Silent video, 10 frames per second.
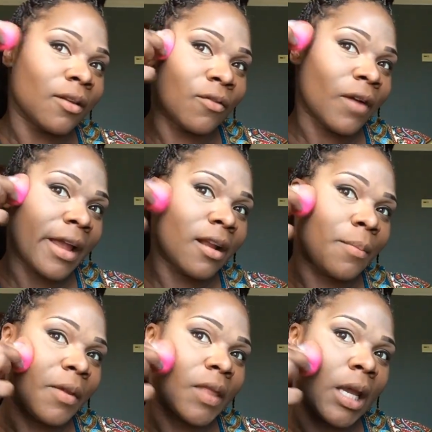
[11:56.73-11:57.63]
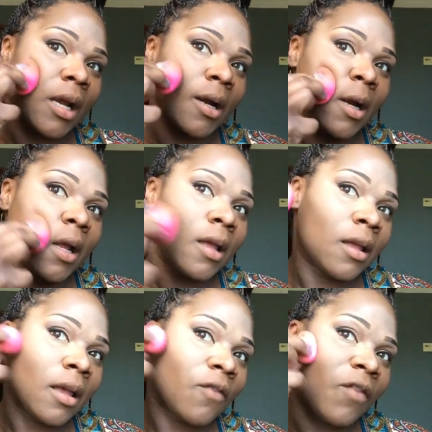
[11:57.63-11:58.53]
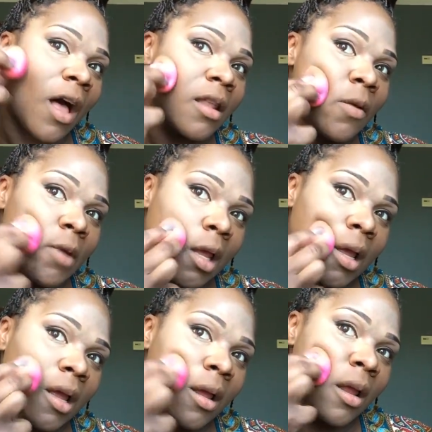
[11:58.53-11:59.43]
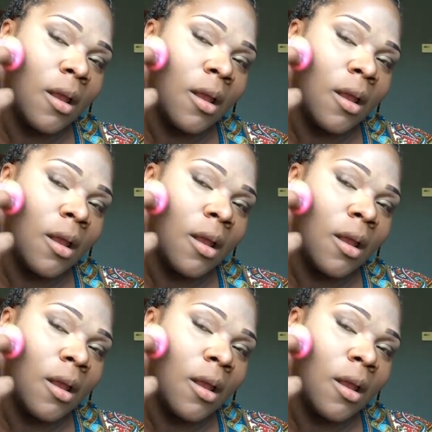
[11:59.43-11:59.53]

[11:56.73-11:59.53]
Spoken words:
right up in there, following